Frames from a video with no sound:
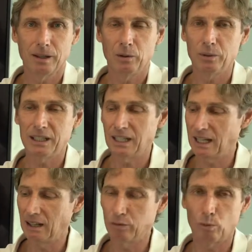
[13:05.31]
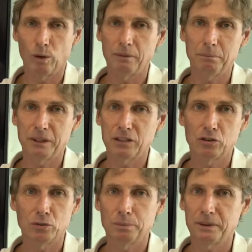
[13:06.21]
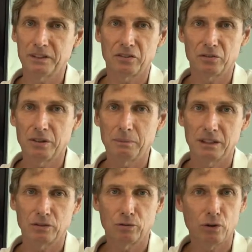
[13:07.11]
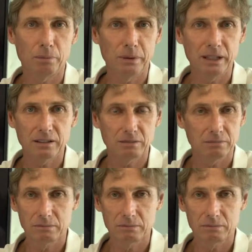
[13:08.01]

We can have 1 brick, 2 bricks, 3 bricks, 4 bricks.